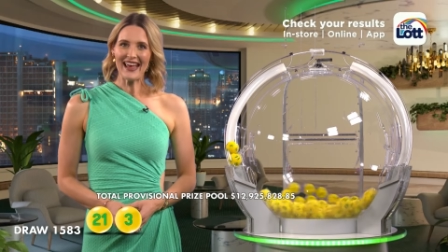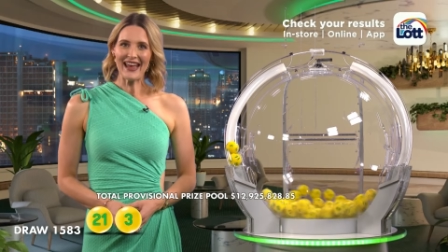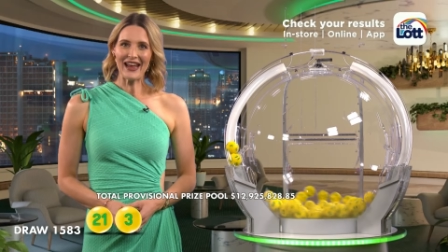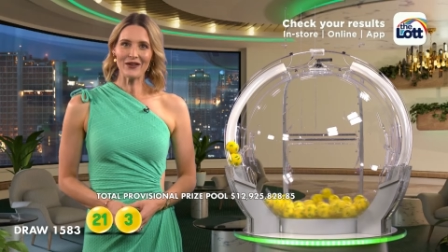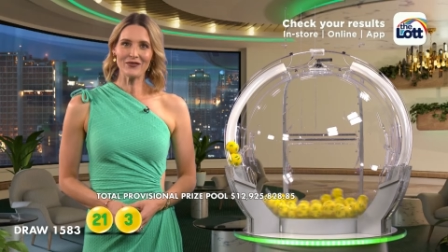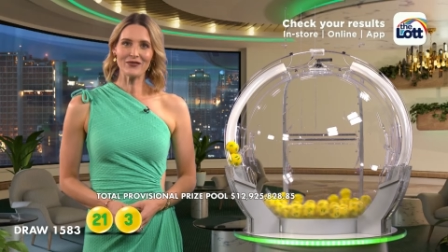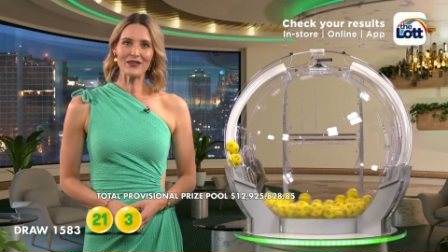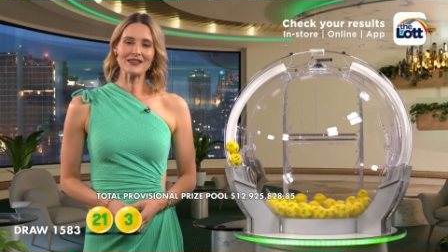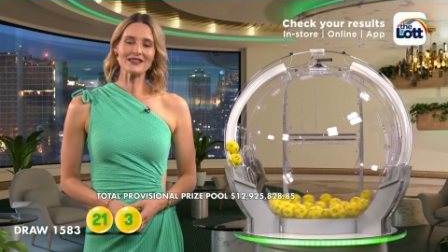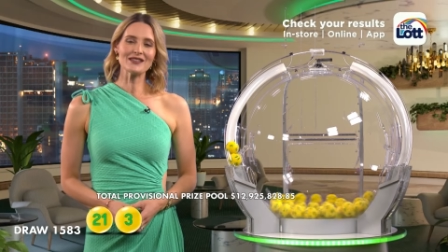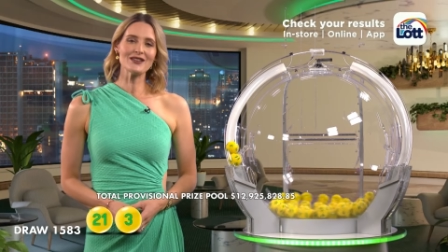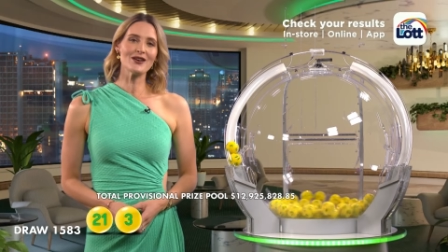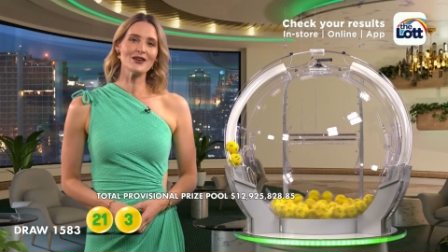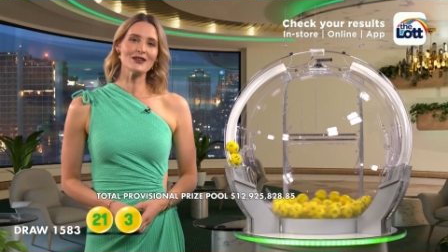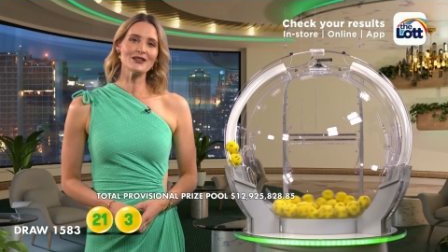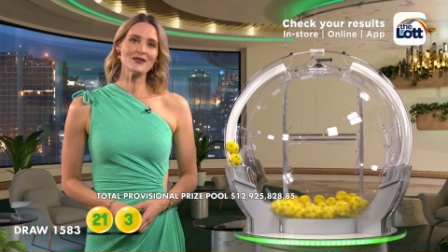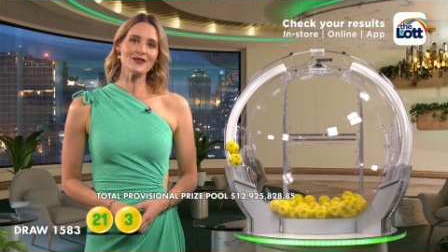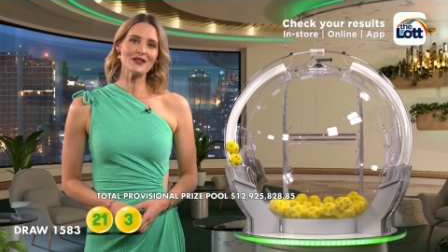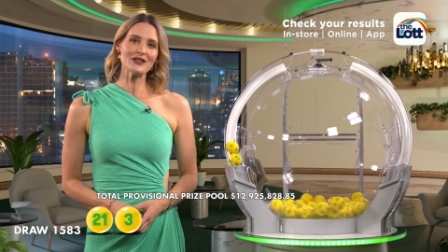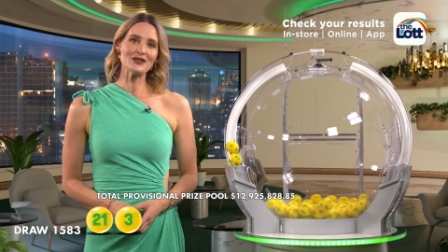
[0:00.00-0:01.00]
If there's
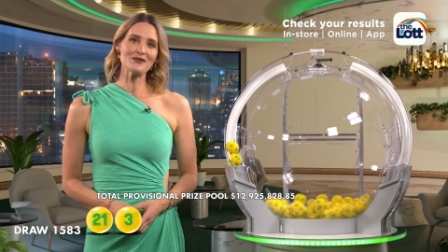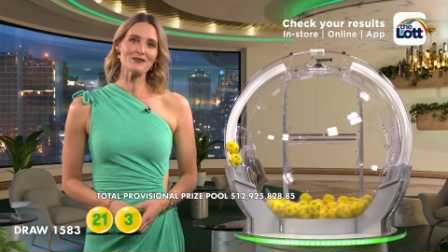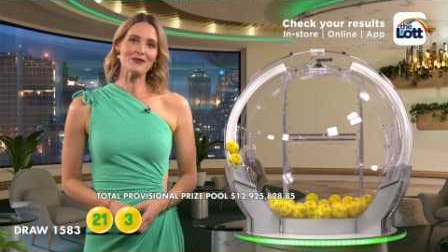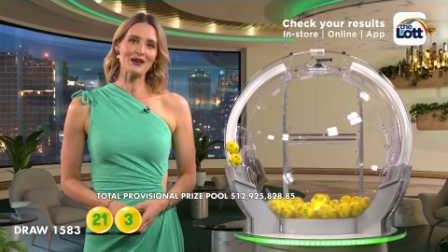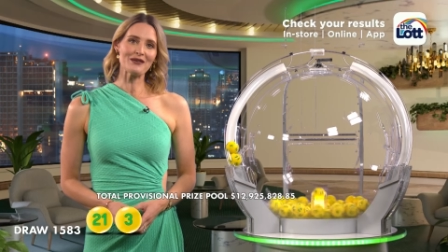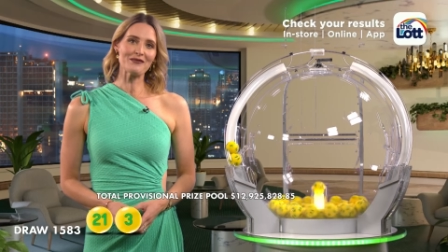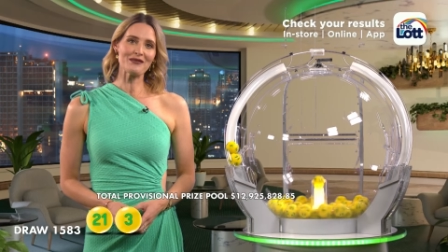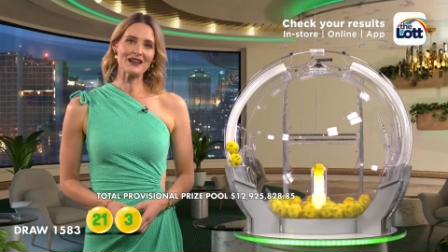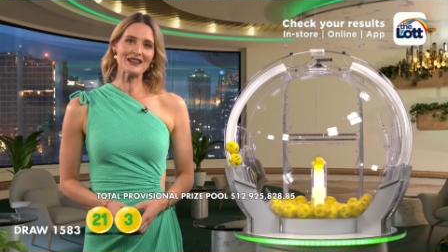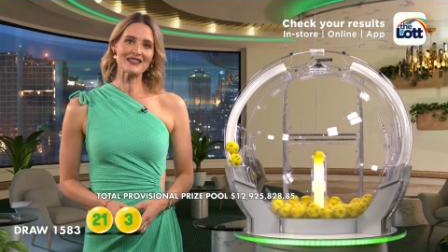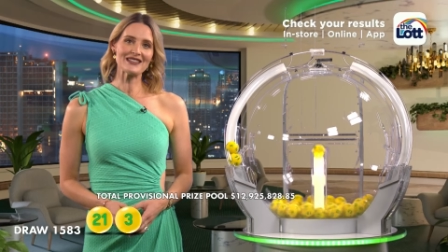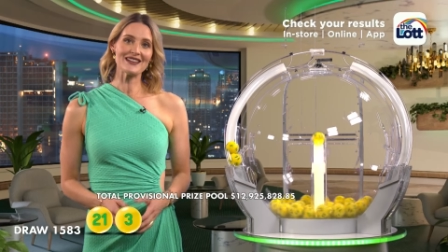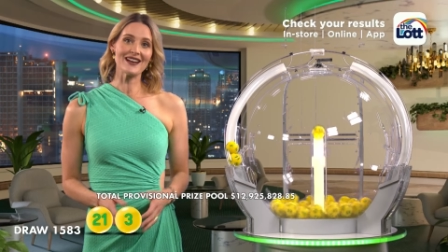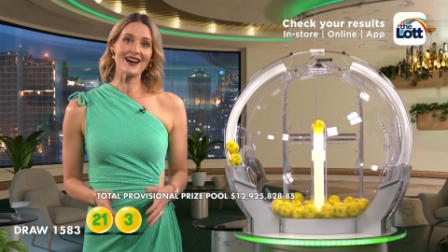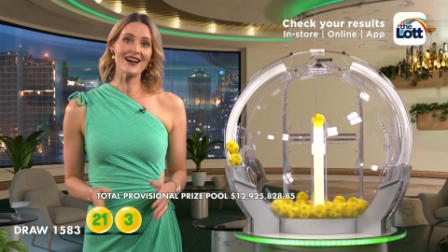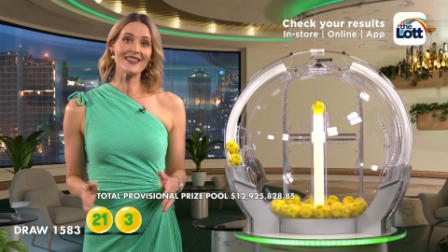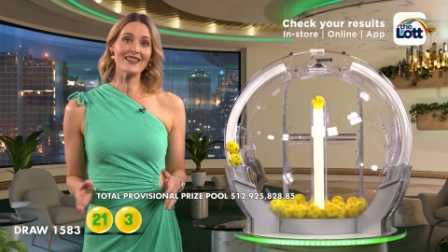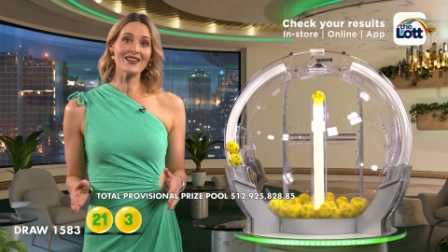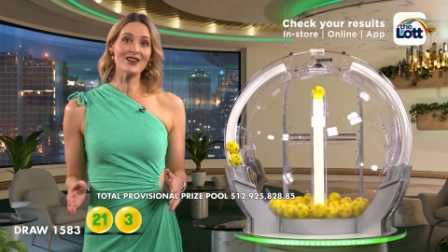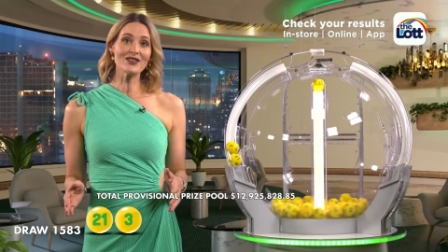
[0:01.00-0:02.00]
no Division 1 winner
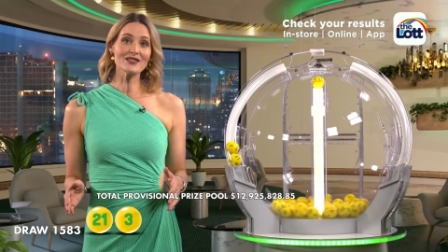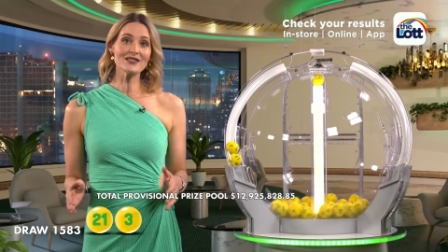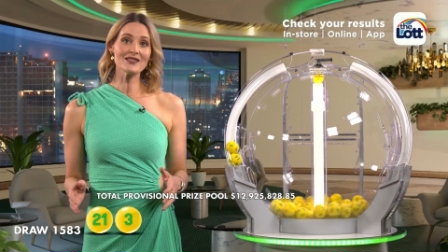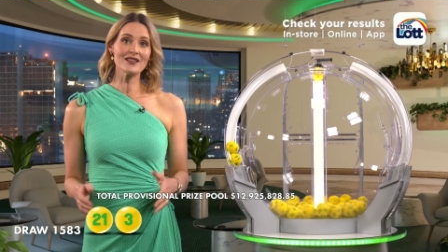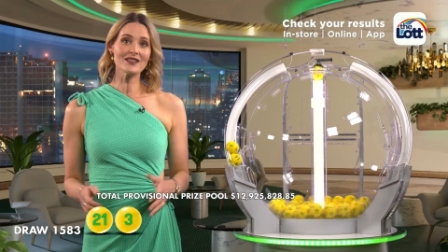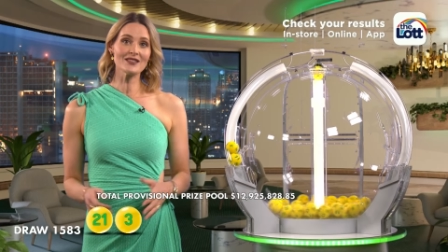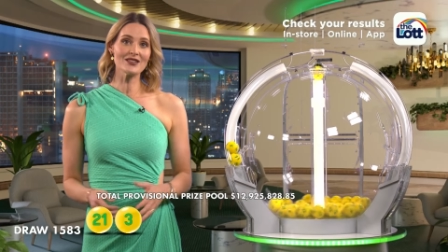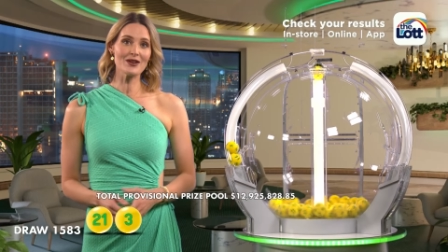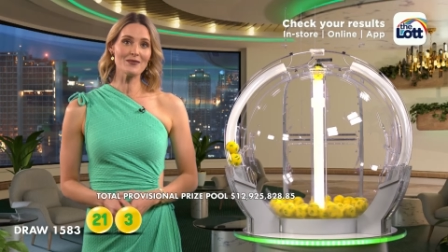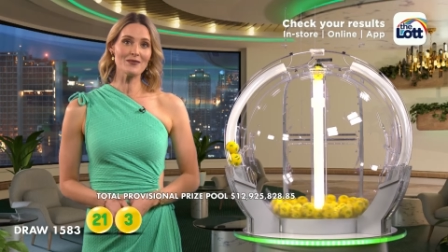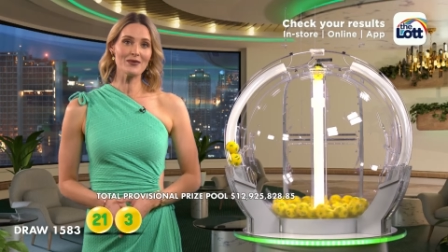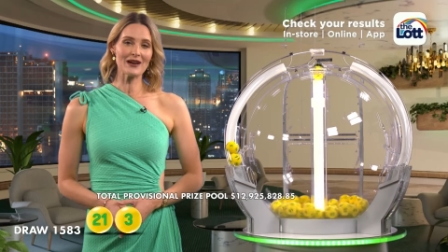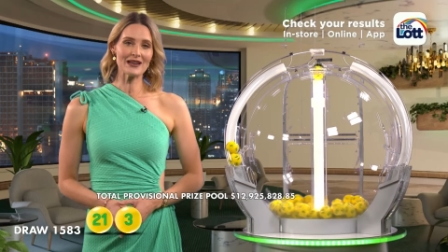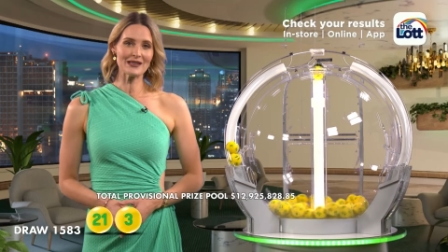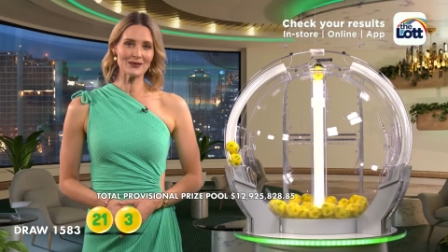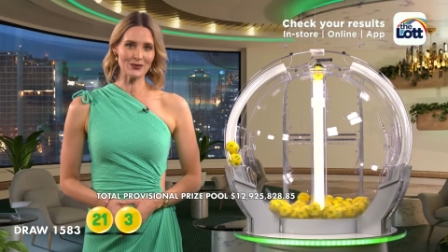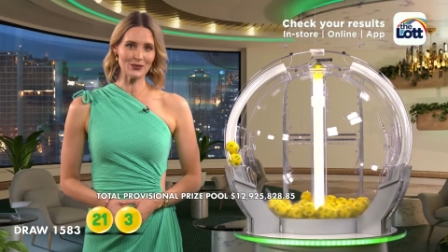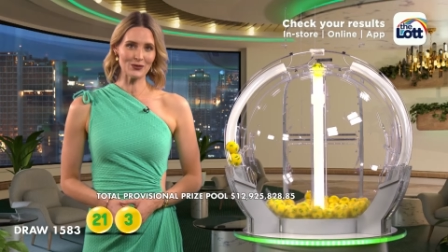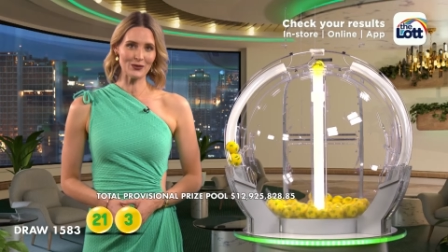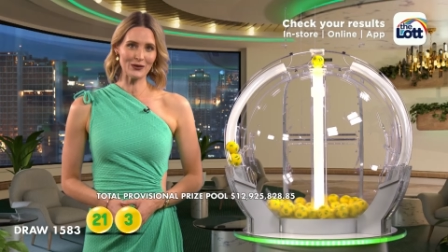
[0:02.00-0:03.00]
tonight, the Oz Lotto
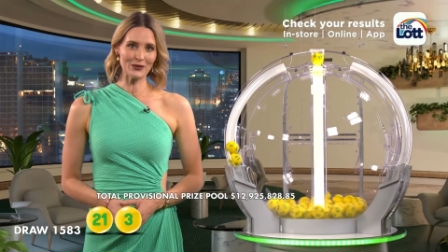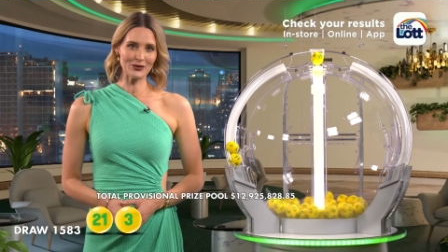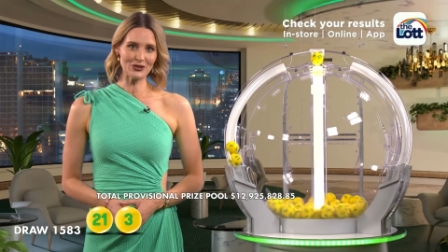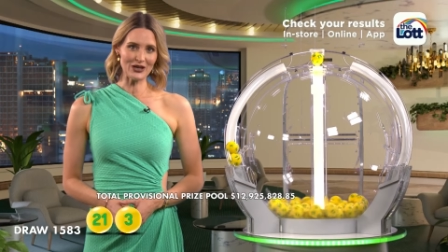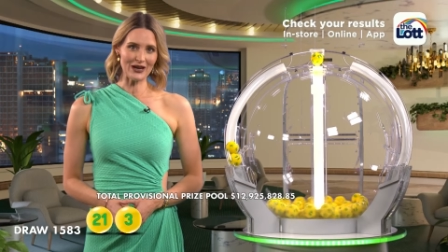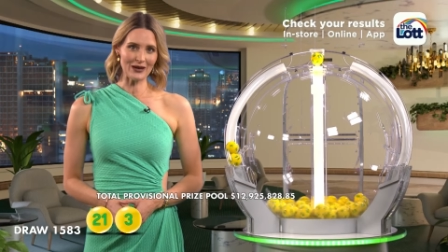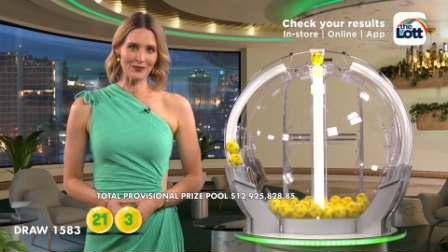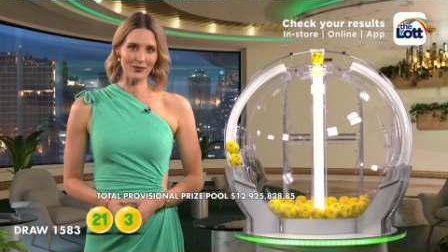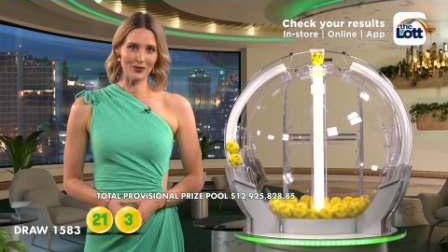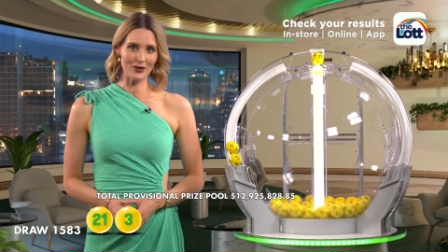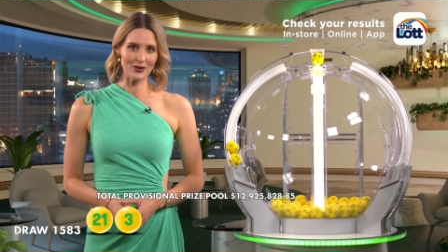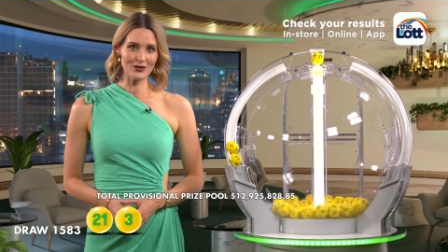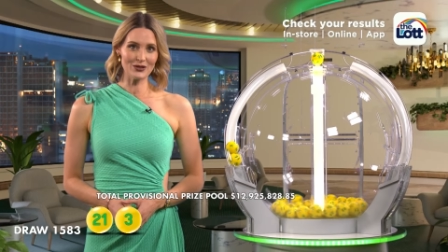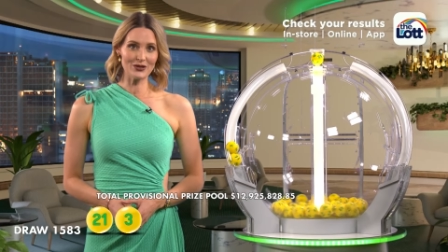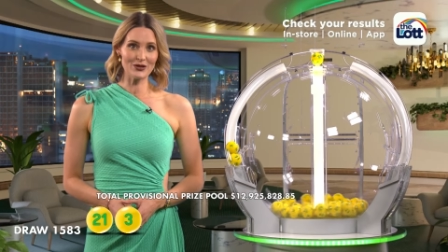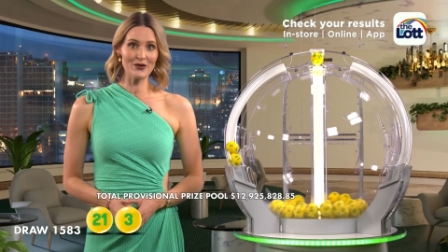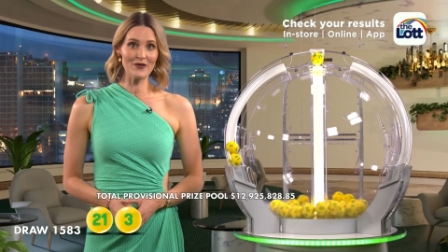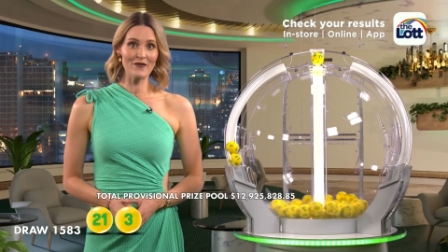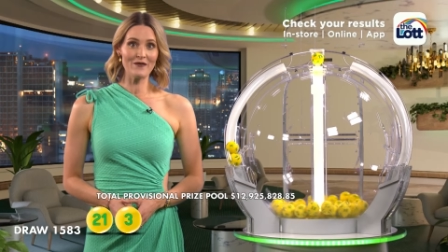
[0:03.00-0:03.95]
prize pool will jackpot to